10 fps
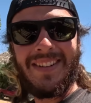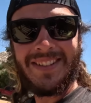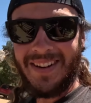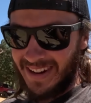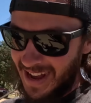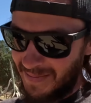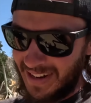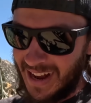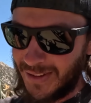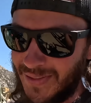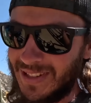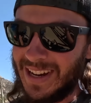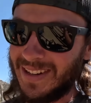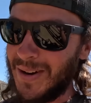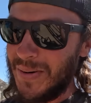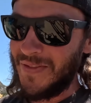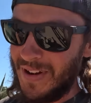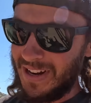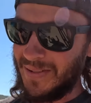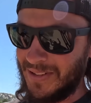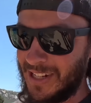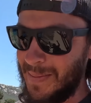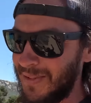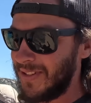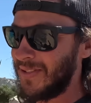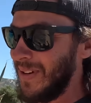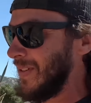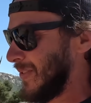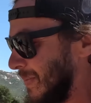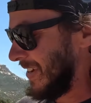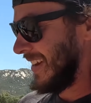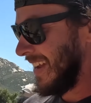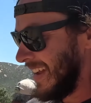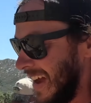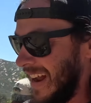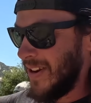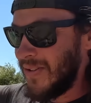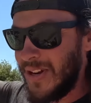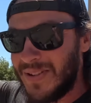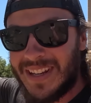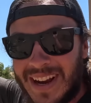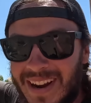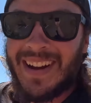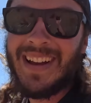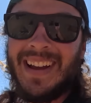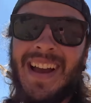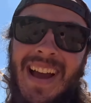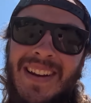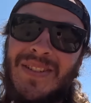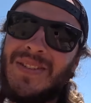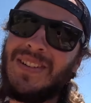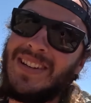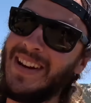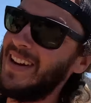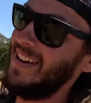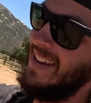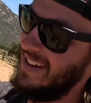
I was starting to have my doubts for a second. All we were finding were staples and screws, but I knew she was here. I knew she was here.